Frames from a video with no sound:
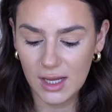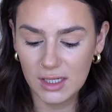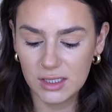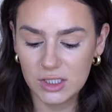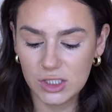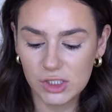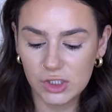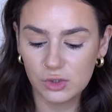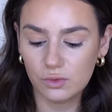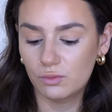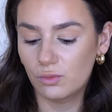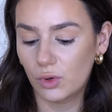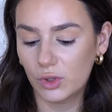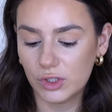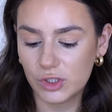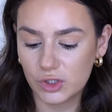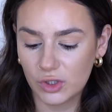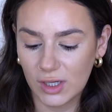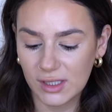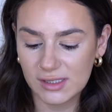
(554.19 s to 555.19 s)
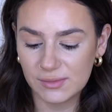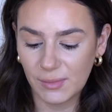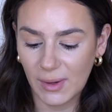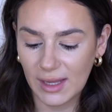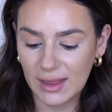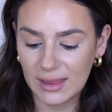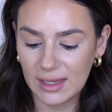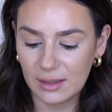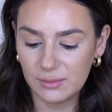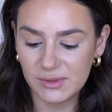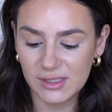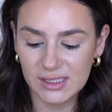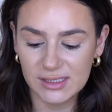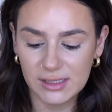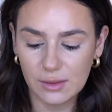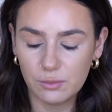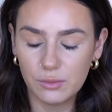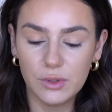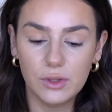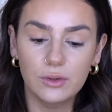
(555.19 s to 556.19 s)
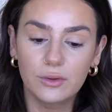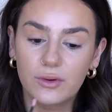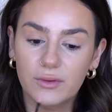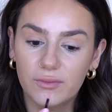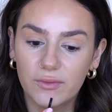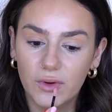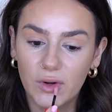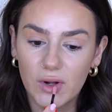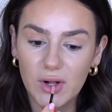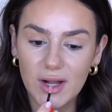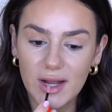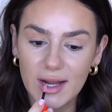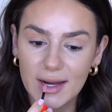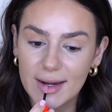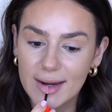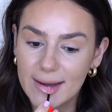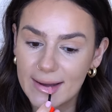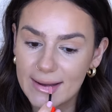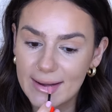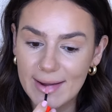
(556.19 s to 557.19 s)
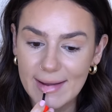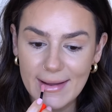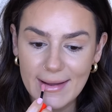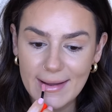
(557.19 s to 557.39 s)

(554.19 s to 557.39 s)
just to moisturize my lips. It's a beautiful kind kind of